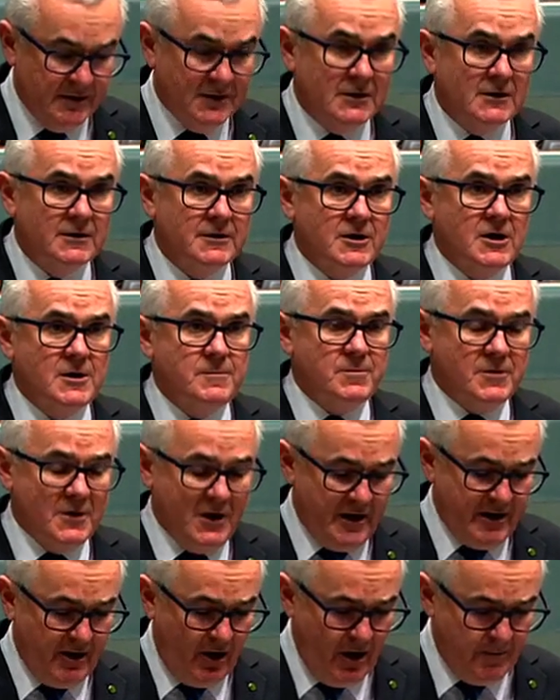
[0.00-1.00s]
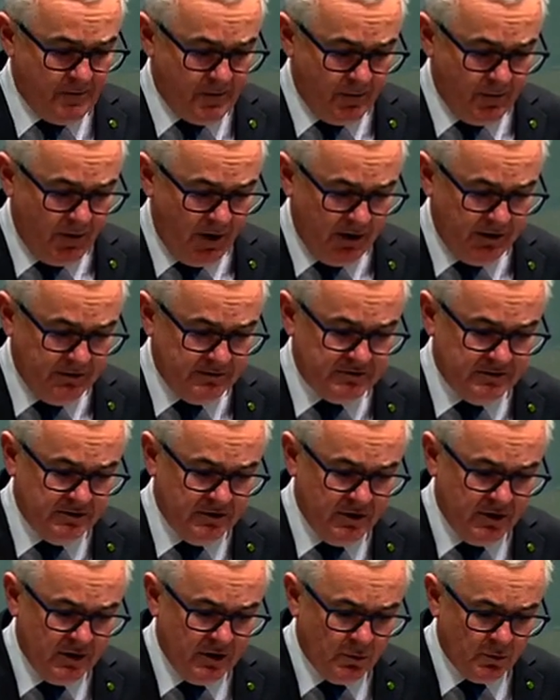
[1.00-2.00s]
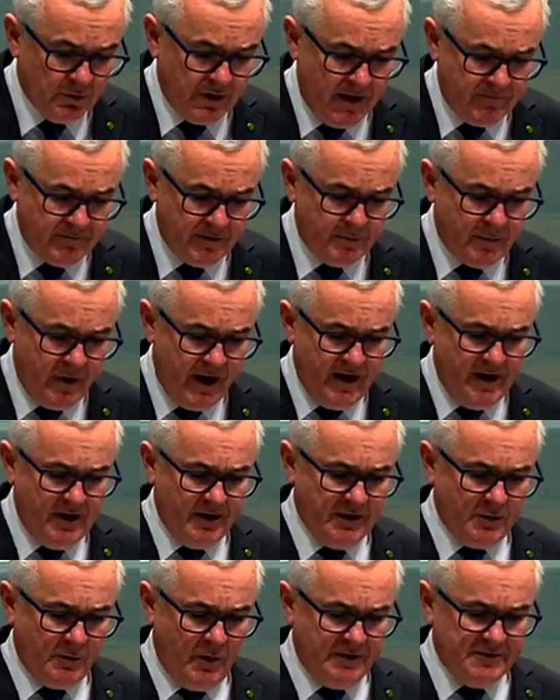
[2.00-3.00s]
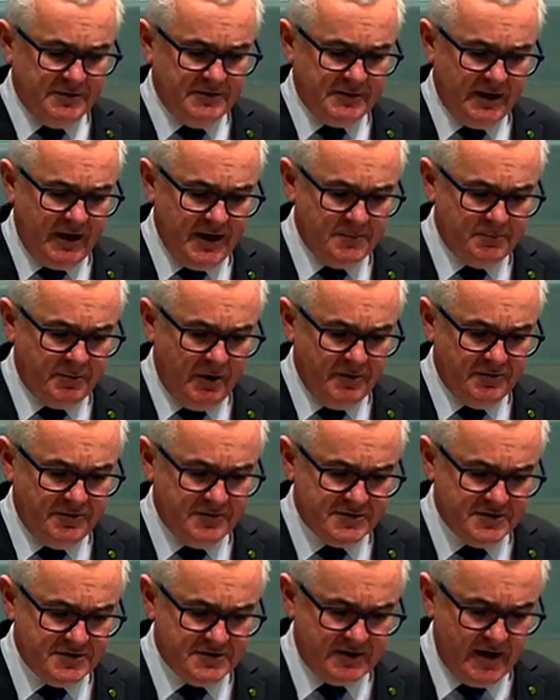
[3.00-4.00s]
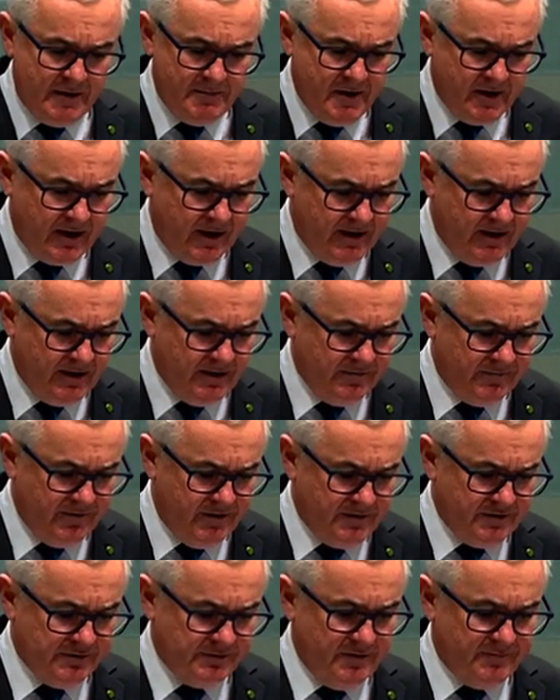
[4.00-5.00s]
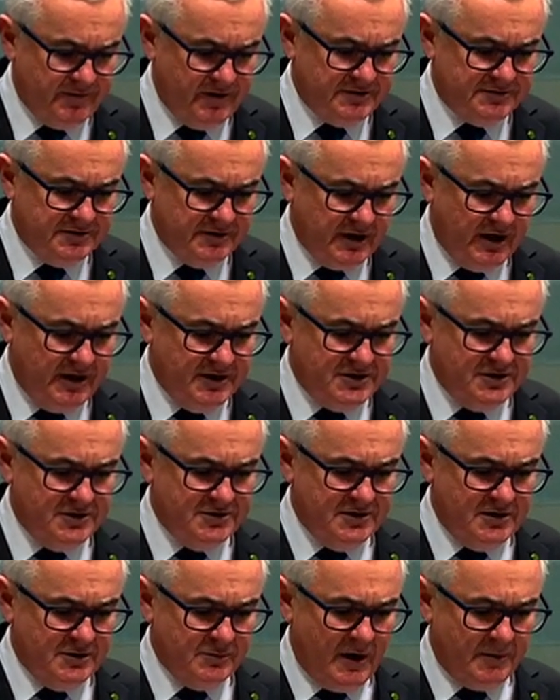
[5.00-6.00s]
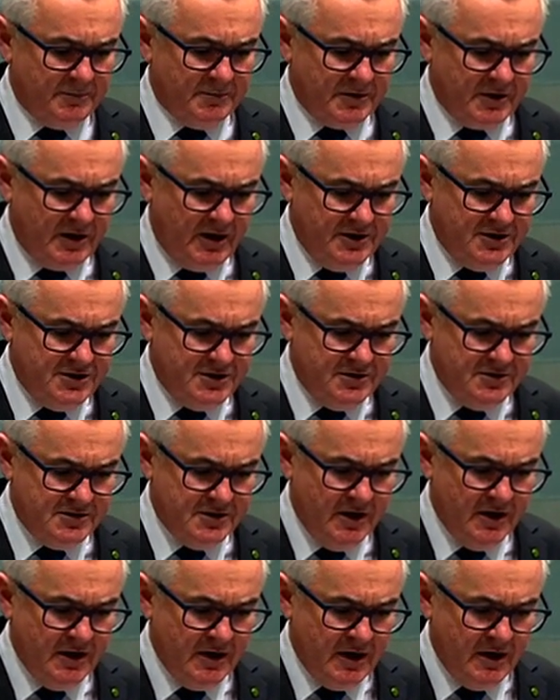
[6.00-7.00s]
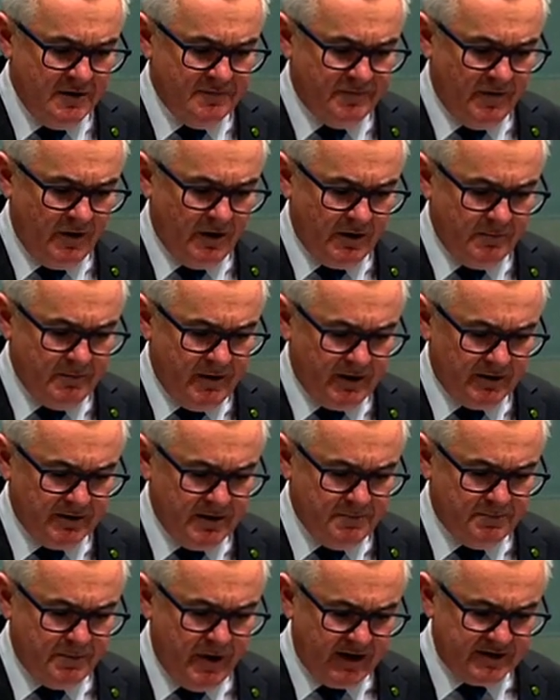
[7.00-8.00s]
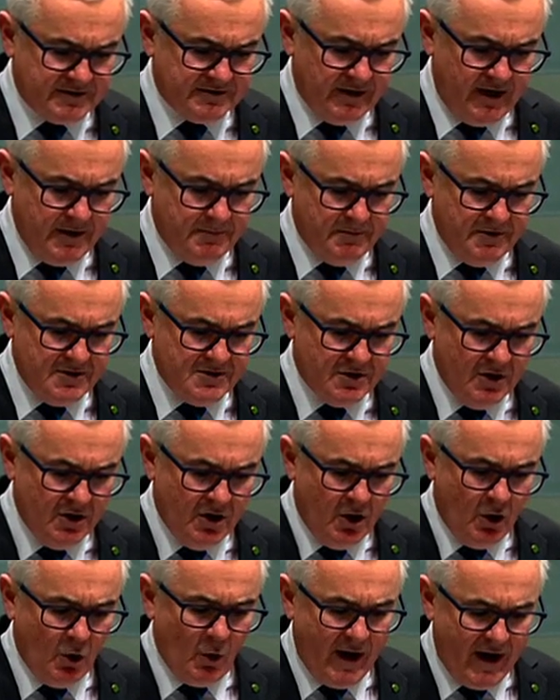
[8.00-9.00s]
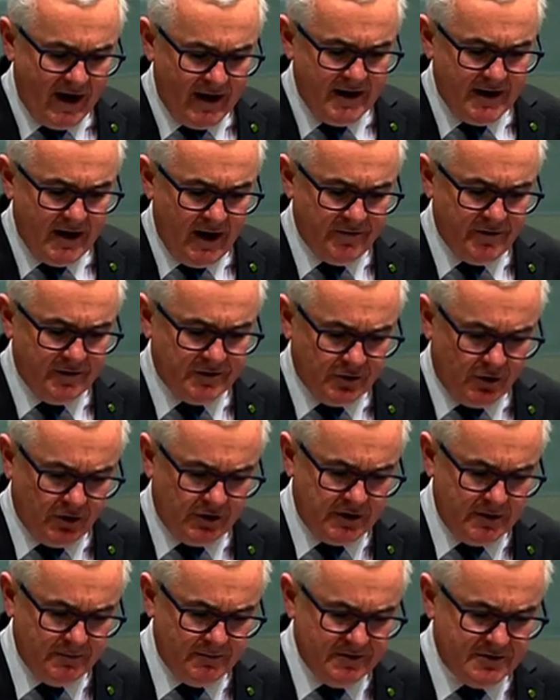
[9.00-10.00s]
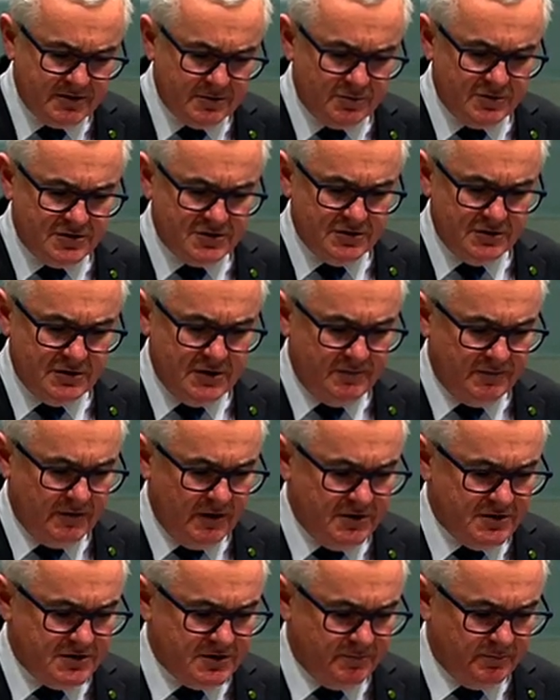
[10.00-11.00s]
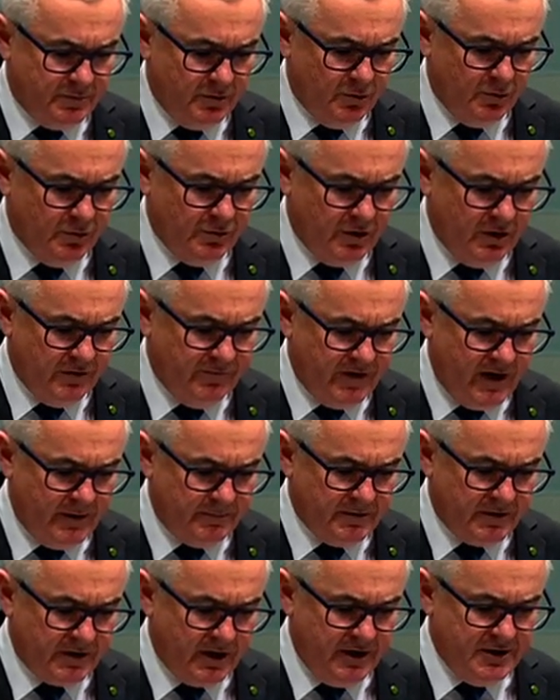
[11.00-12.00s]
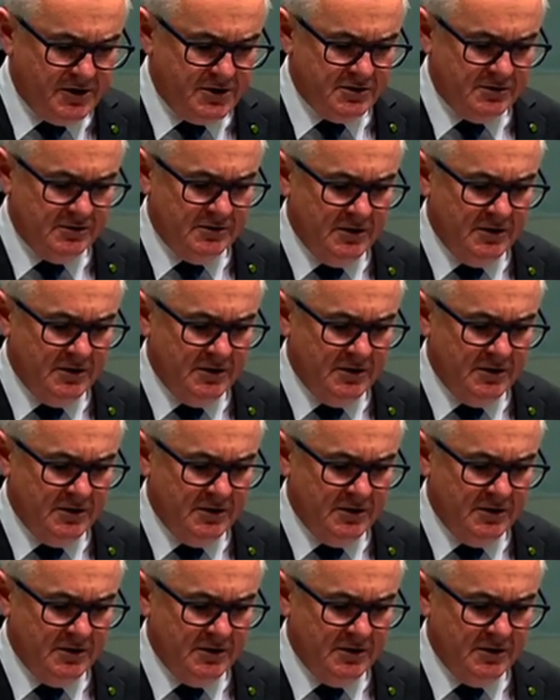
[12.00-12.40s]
The EPA, I propose, will have the power to undertake both systemic and individual investigations into applications, environmental impact statements or any other documents received in support of an application.